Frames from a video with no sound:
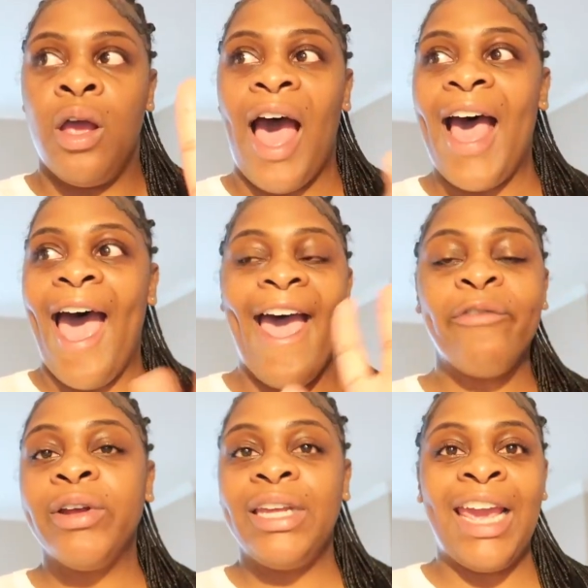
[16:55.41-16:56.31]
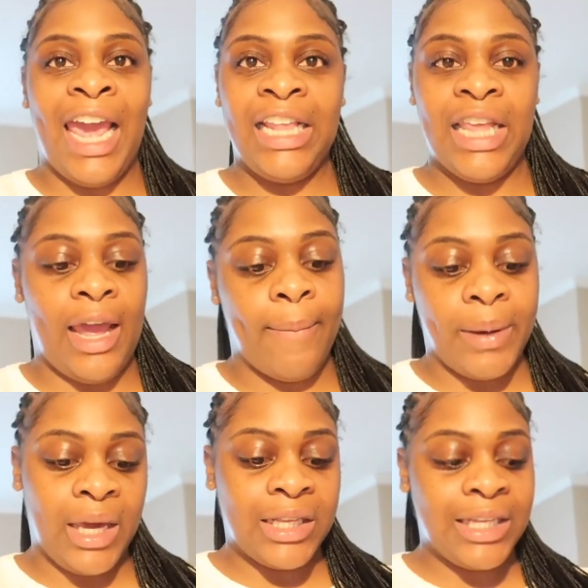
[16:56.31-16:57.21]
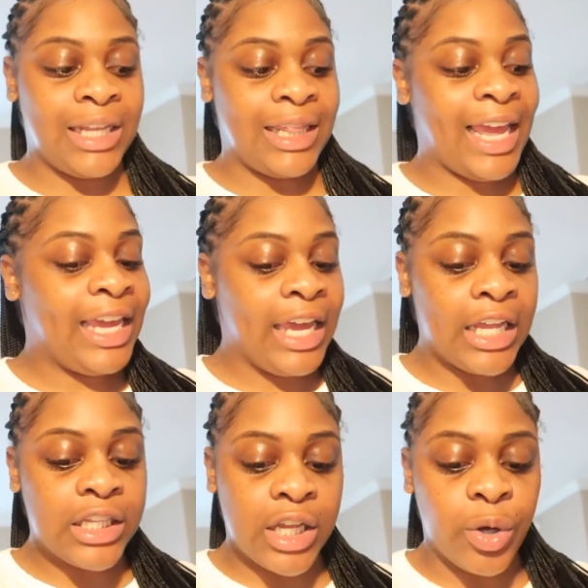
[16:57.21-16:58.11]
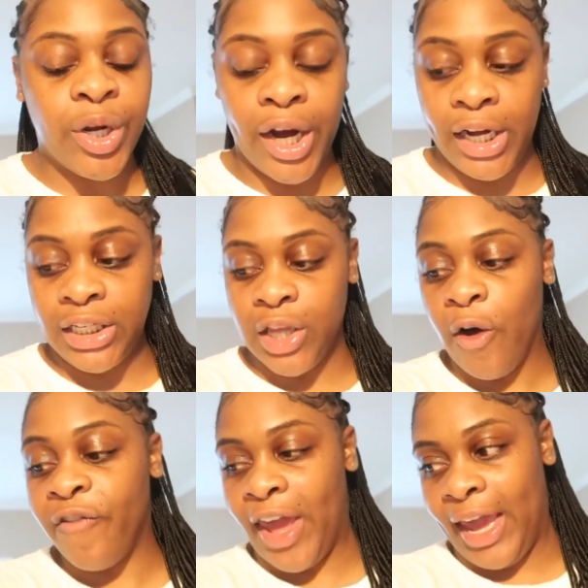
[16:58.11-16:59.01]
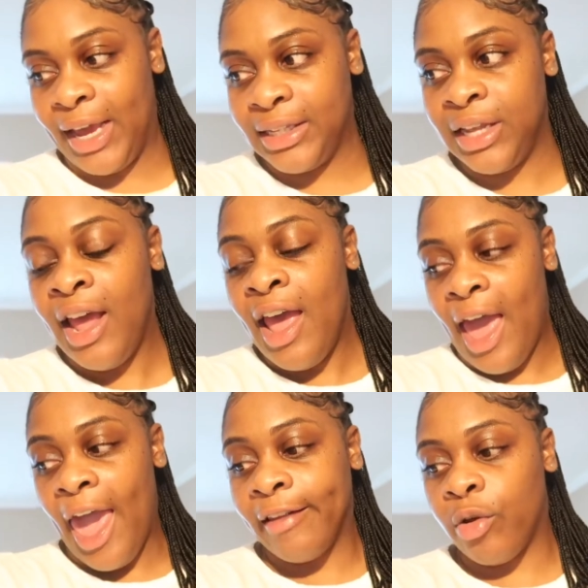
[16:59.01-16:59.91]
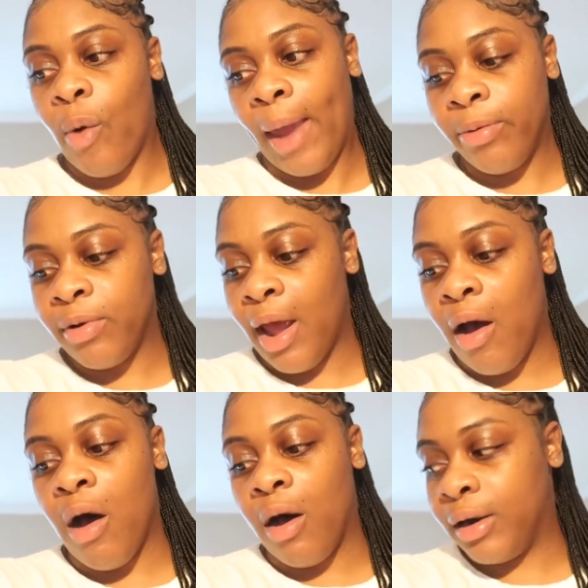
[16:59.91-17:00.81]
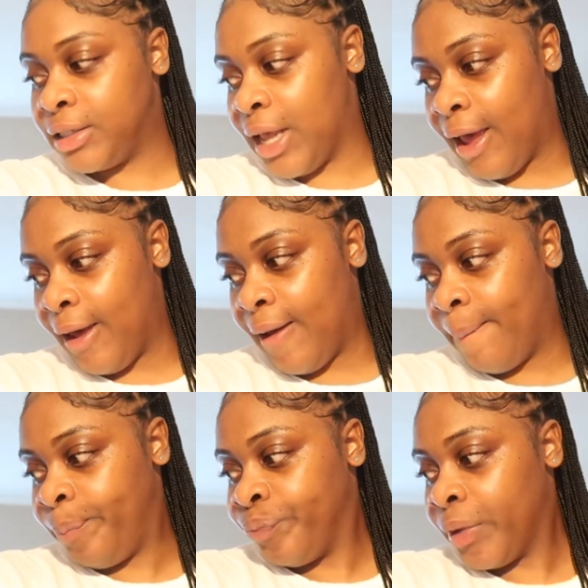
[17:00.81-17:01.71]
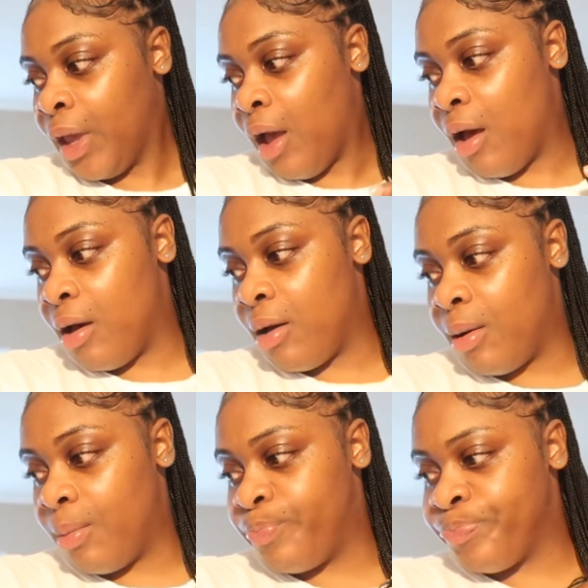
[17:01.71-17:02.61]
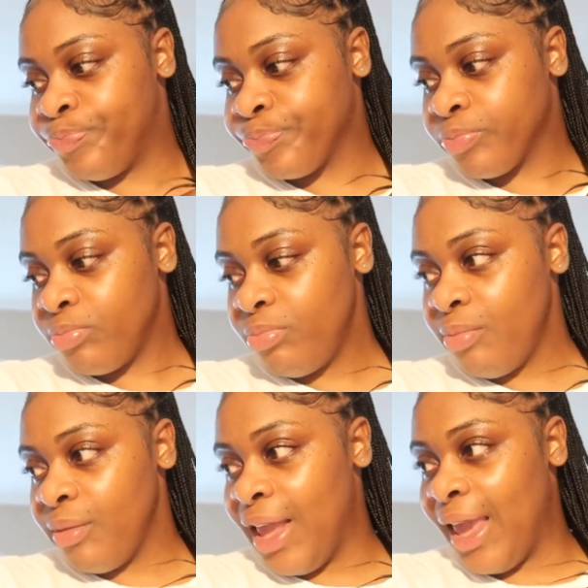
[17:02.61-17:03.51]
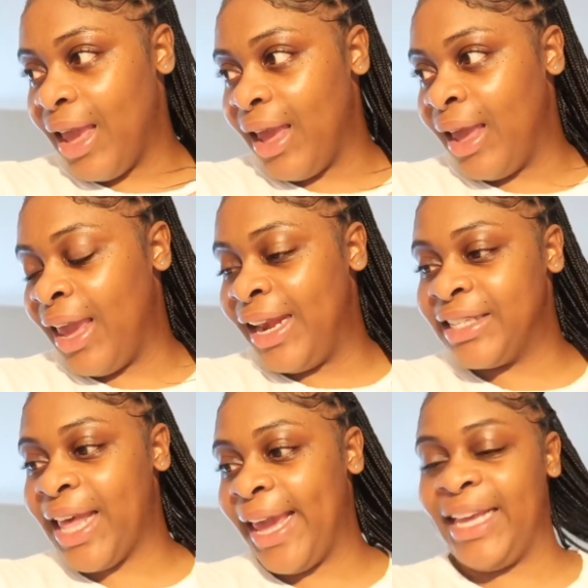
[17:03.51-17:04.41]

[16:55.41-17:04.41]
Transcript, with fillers: I, I really hate that because it, they get so dirty so fast. I have to wipe them down all the time. Um, and it's like,